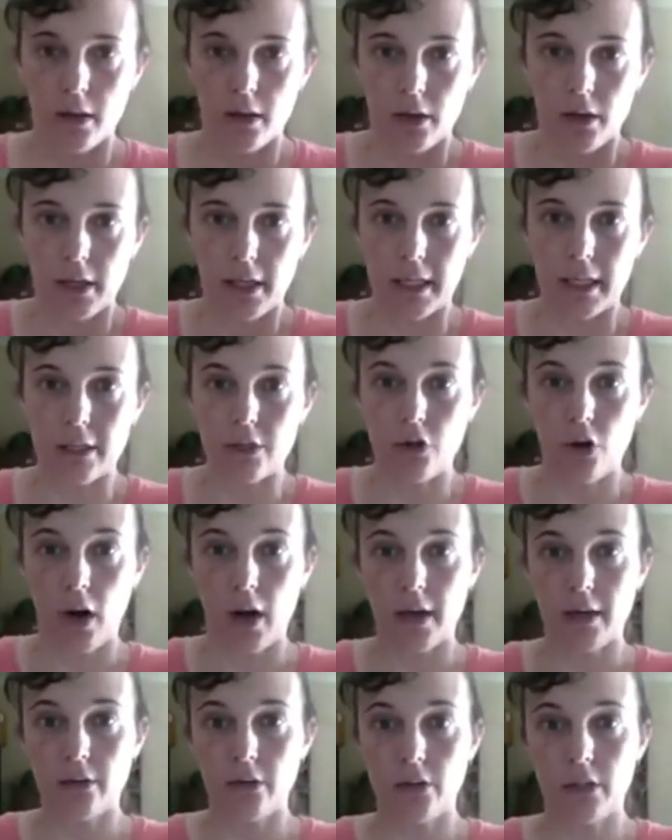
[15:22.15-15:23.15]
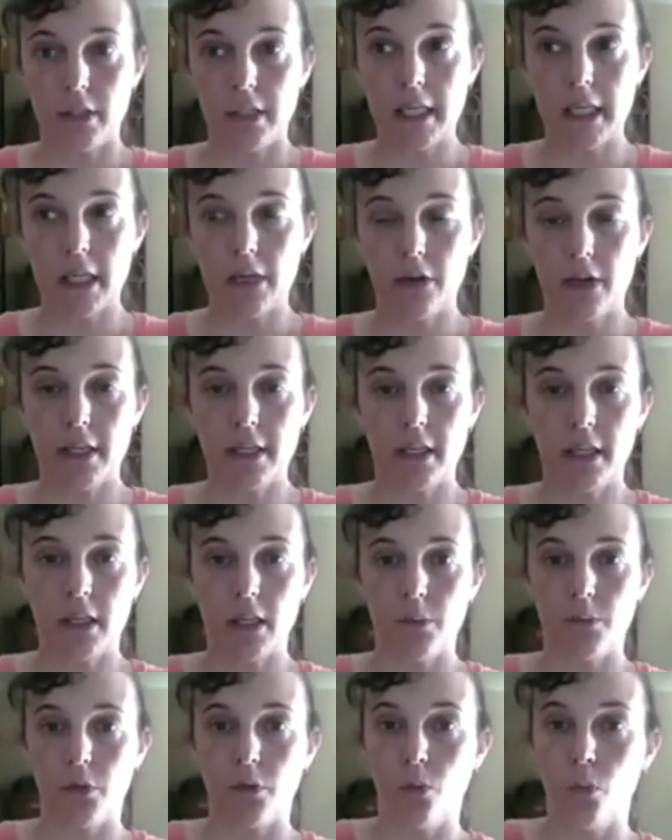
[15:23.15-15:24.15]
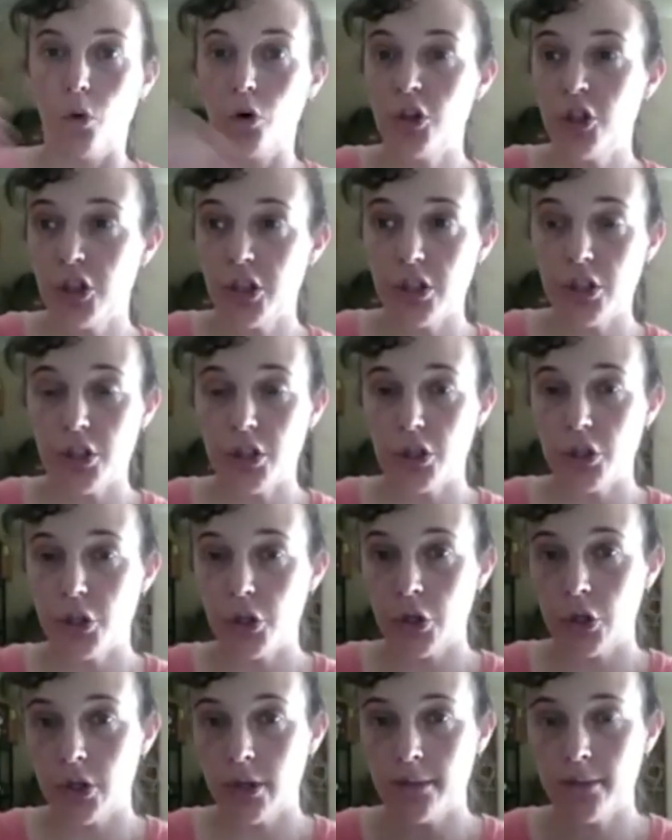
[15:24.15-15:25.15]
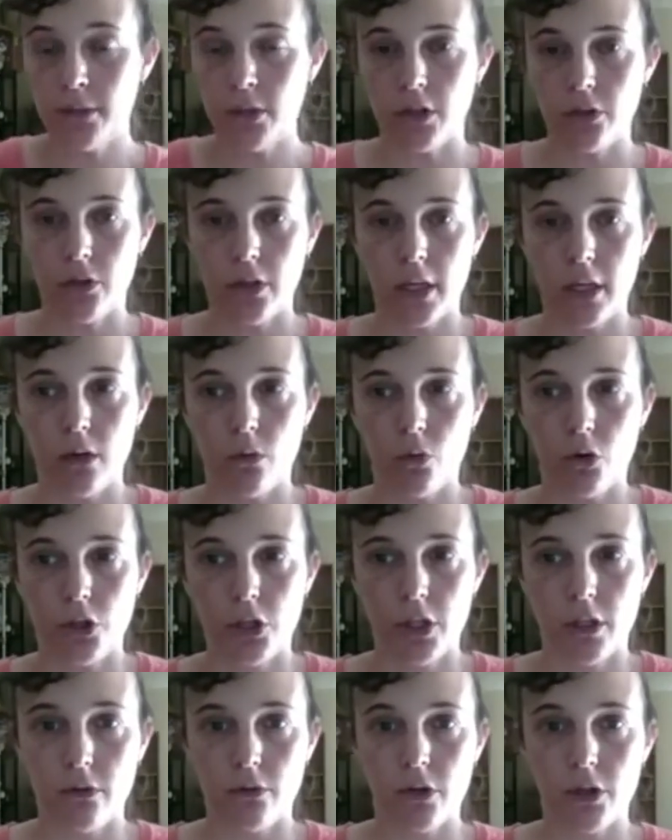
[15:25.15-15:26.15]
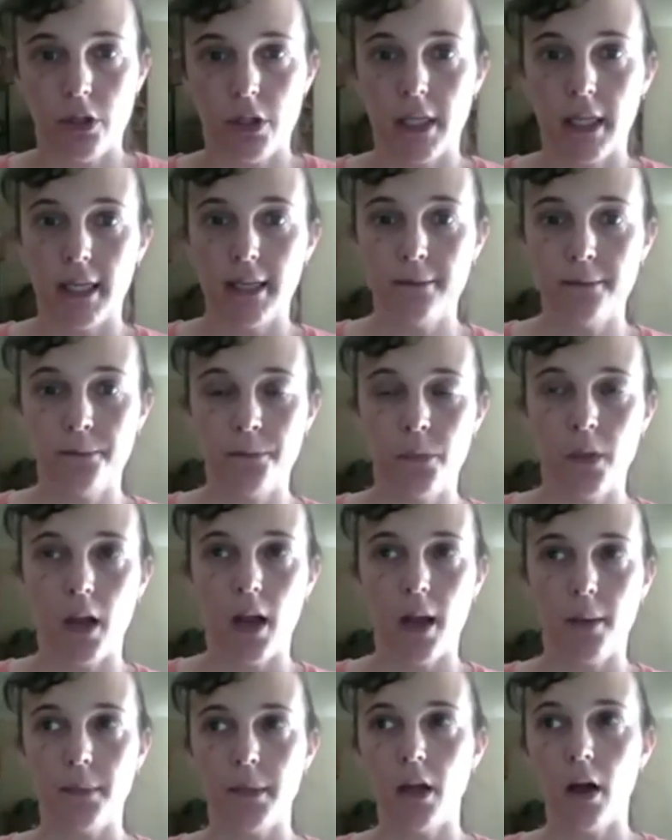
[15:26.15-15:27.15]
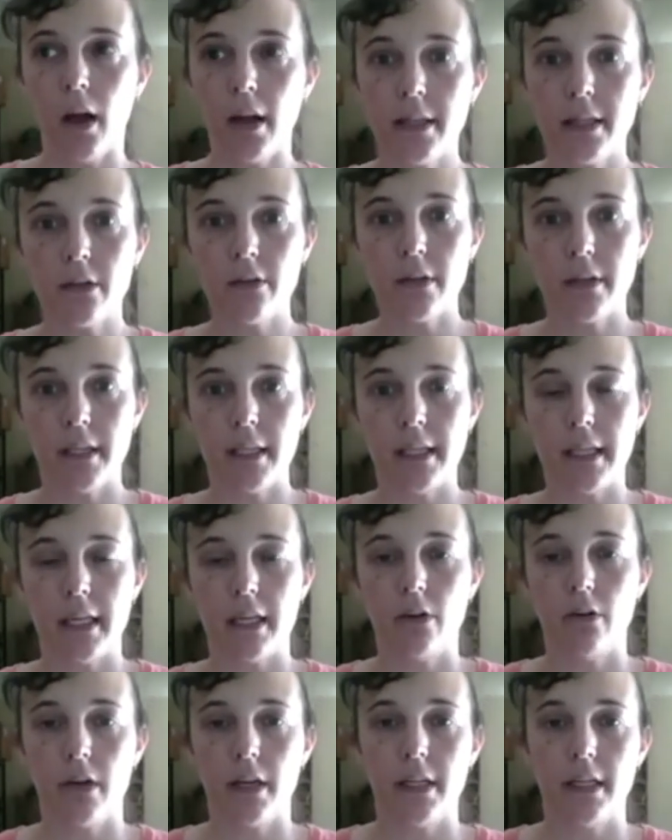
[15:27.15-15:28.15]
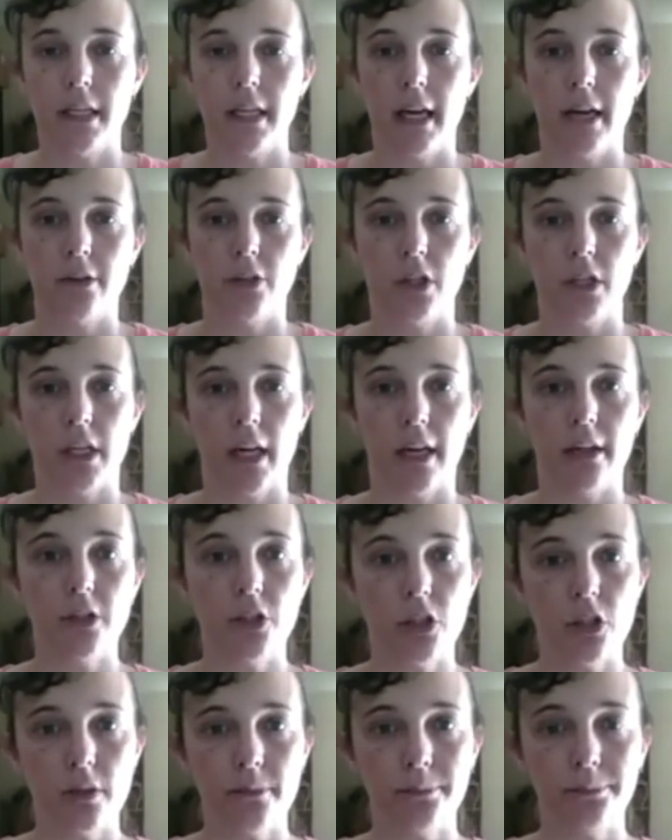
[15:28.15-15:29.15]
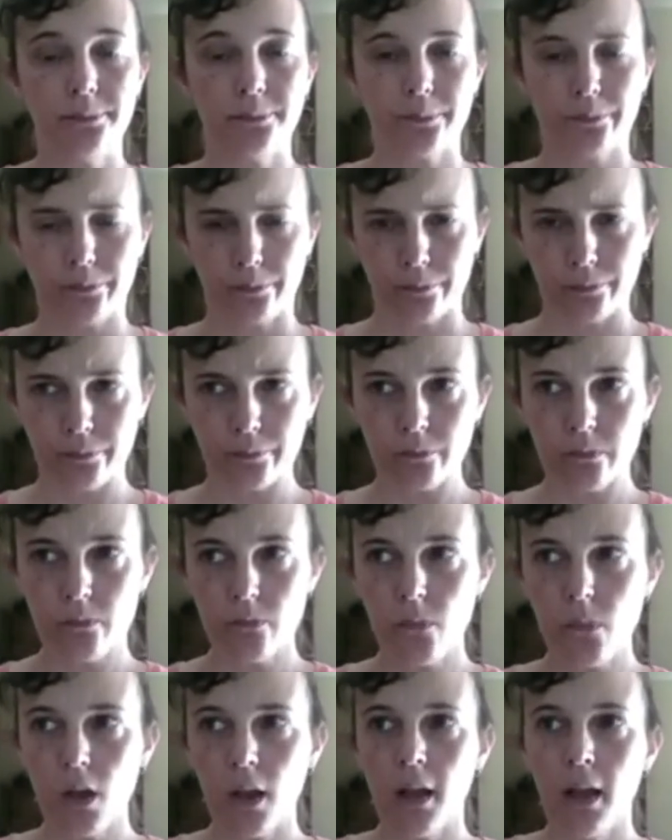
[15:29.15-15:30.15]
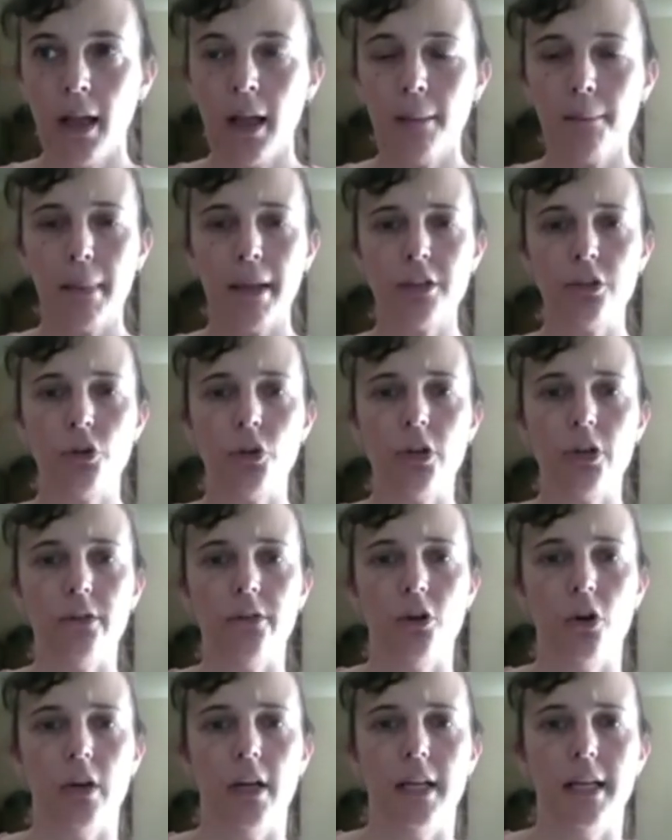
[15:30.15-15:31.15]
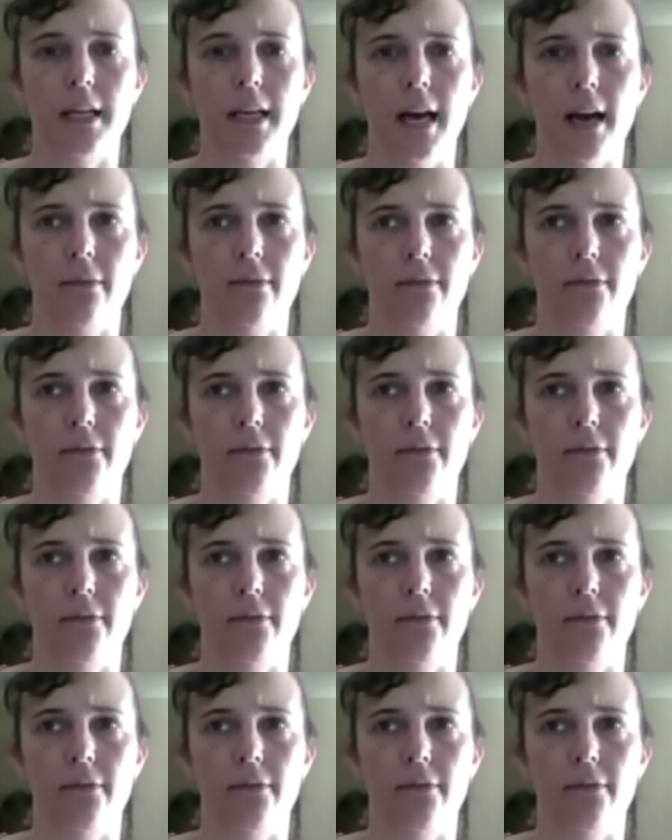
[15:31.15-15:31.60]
You can try decreasing the number of washes you do. Just look at your washing routine. The idea is to decrease the agitation. Make sure you've got enough,